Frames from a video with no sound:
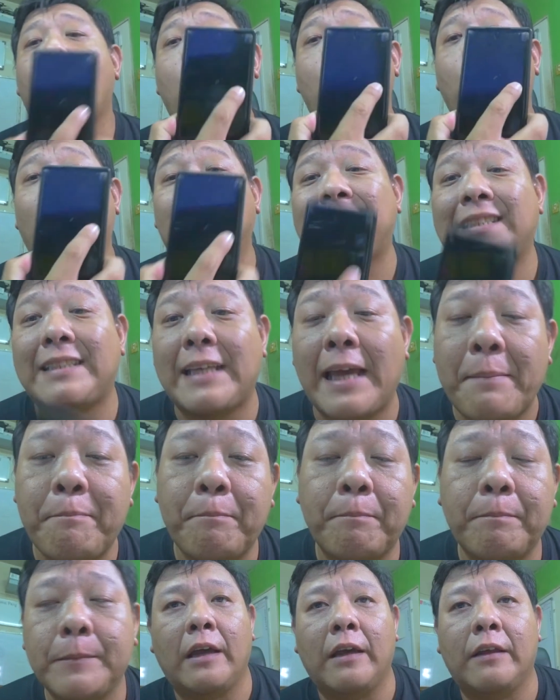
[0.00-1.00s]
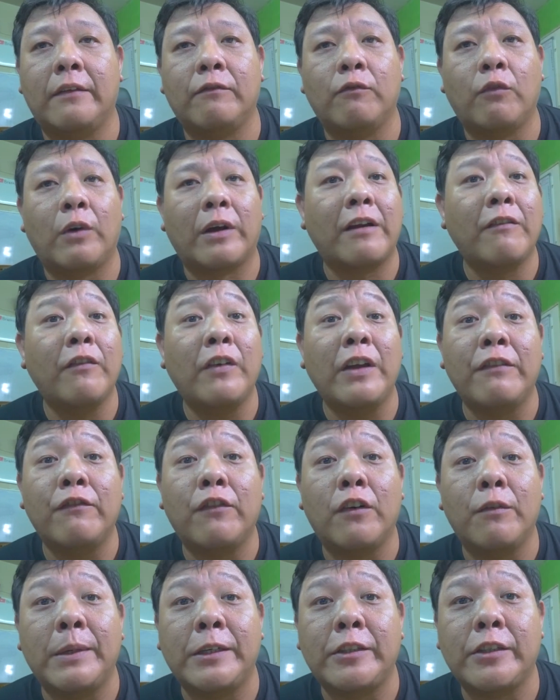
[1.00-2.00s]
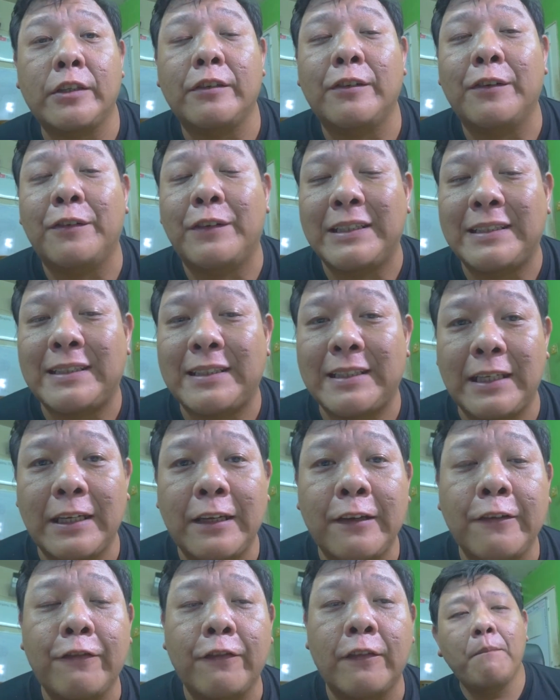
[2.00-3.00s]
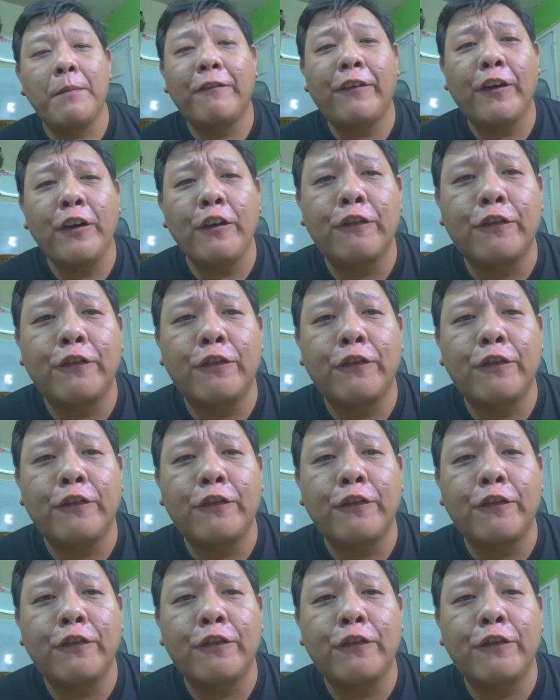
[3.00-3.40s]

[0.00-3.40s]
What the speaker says: WhatsApp, and whatever information you receive, before you